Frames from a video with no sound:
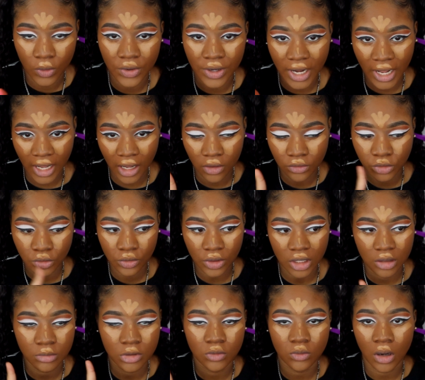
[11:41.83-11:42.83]
Now, don't
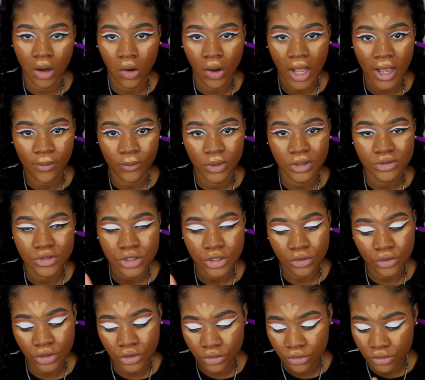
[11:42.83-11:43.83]
get me wrong, I will still
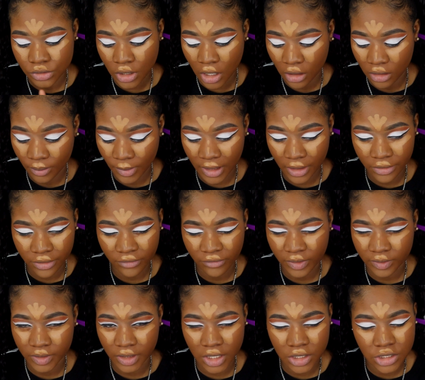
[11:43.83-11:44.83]
use all of my other
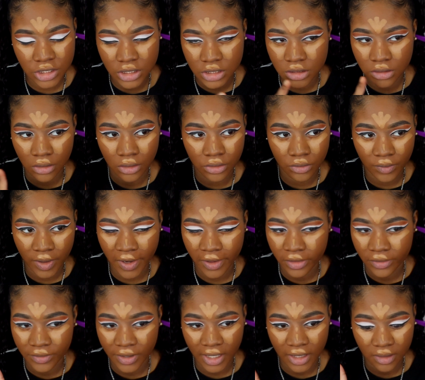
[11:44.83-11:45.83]
foundations on the
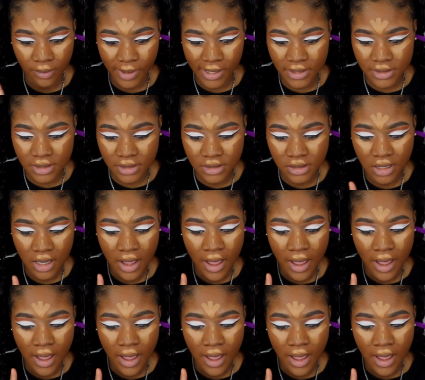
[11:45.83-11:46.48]
regular daily basis,